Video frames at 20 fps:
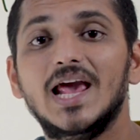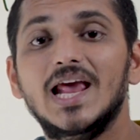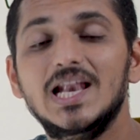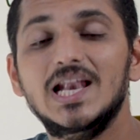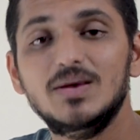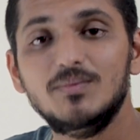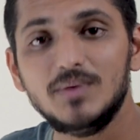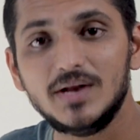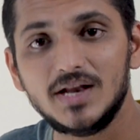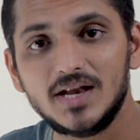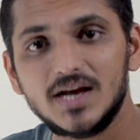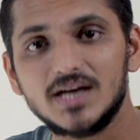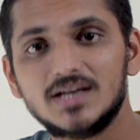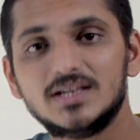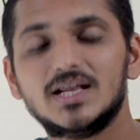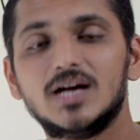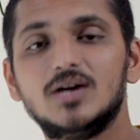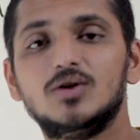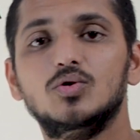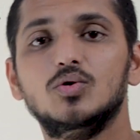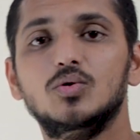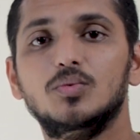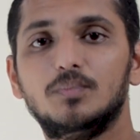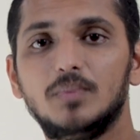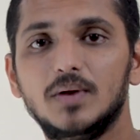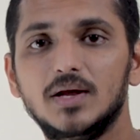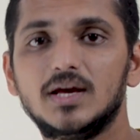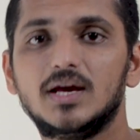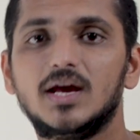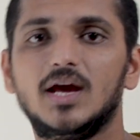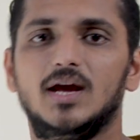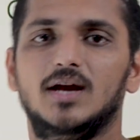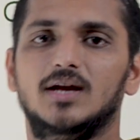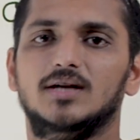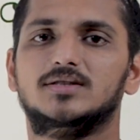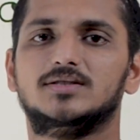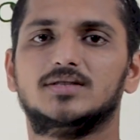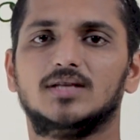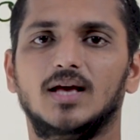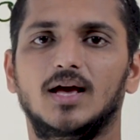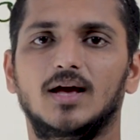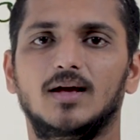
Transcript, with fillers: eliminate the duplicates.